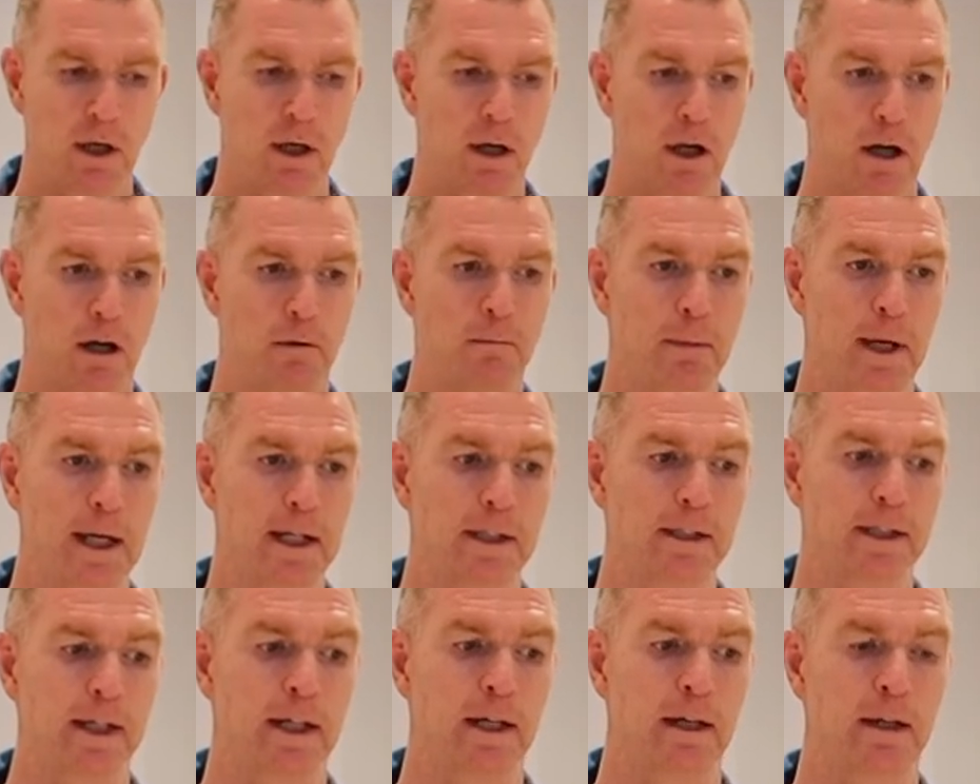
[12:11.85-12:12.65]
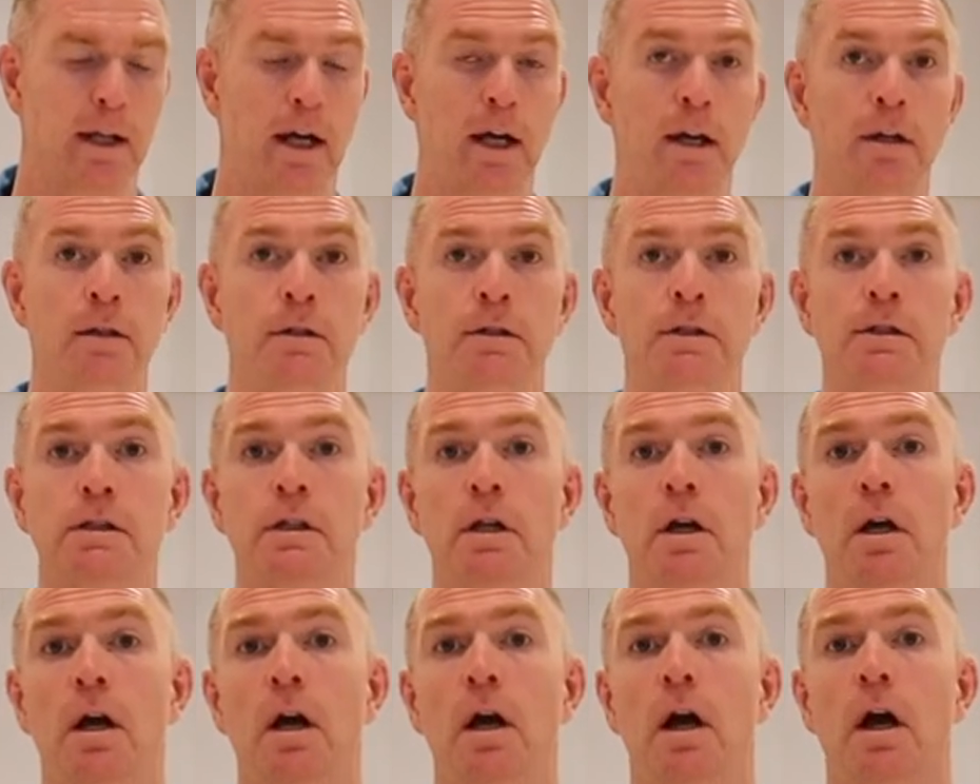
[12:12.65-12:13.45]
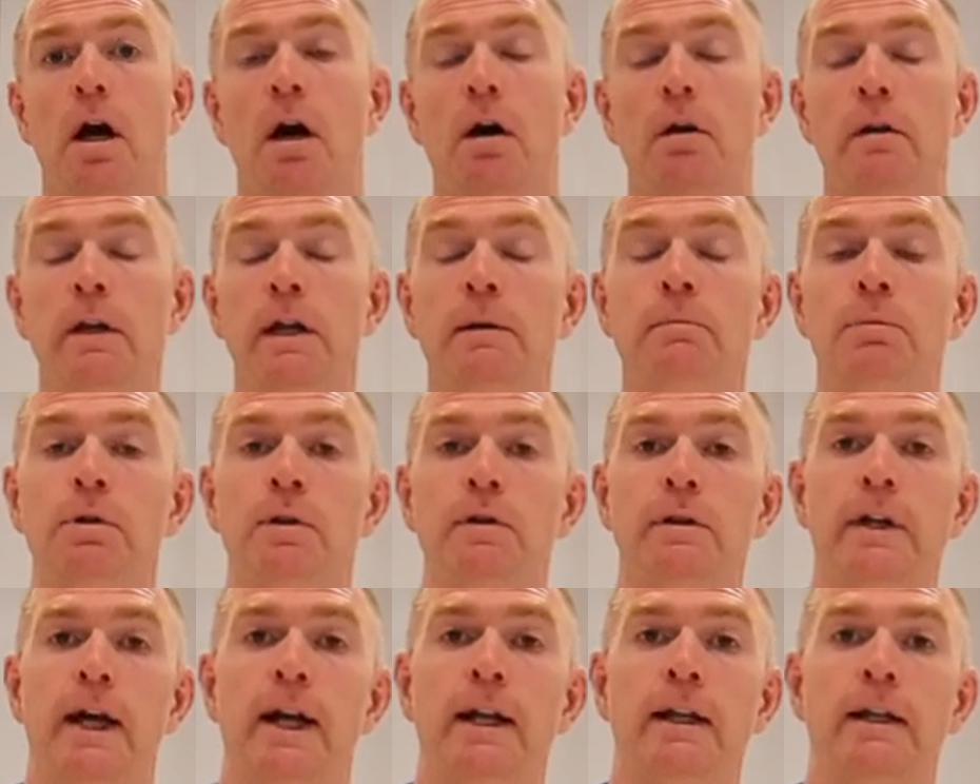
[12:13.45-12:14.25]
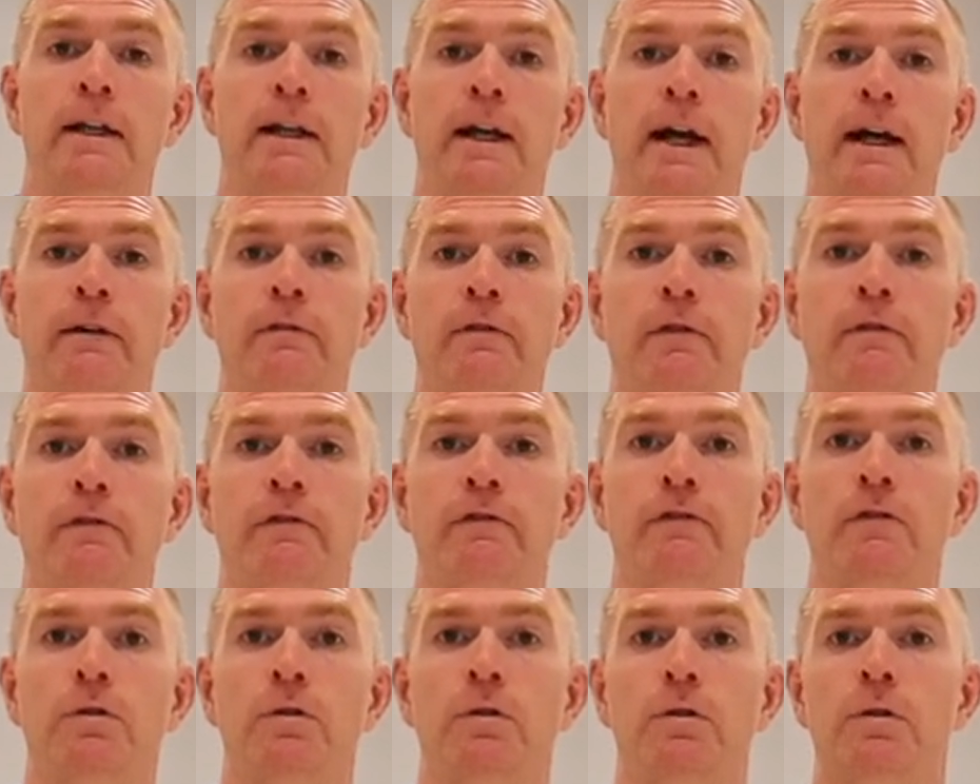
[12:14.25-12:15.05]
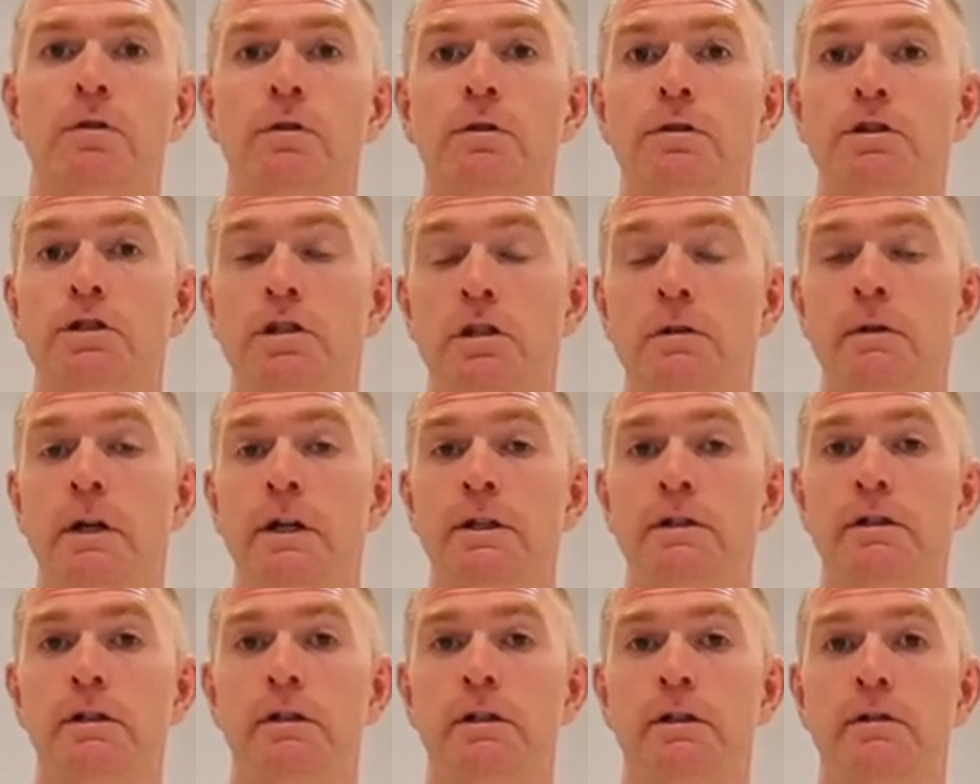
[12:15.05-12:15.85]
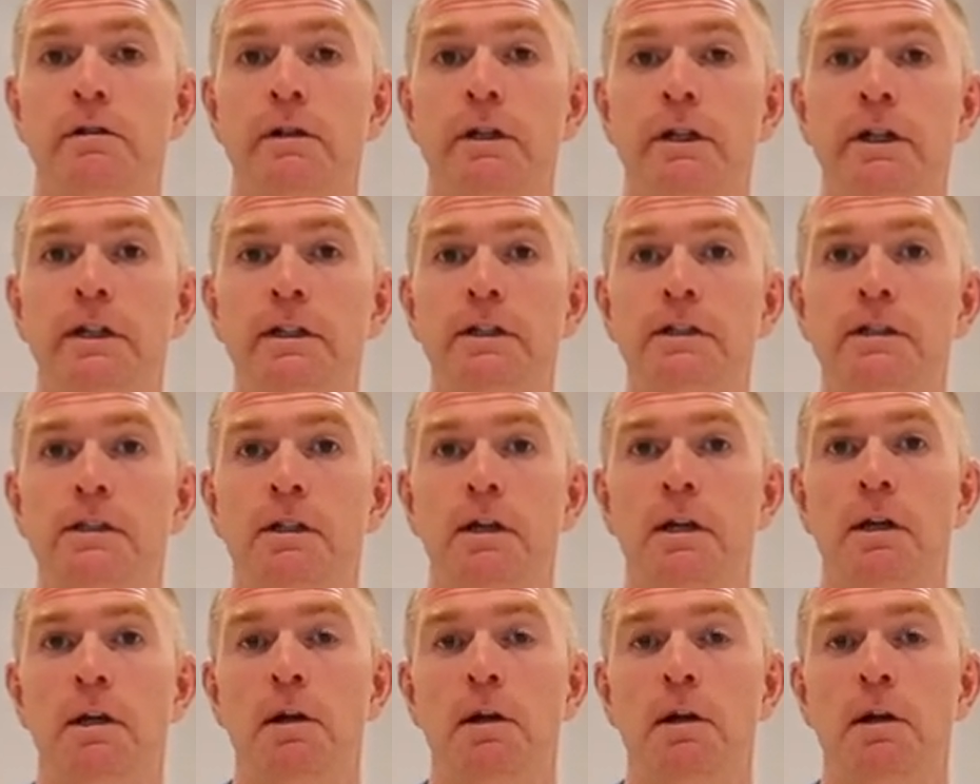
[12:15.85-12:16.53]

I'll make 10 of those. I'll then put that in the oven for 200 degrees,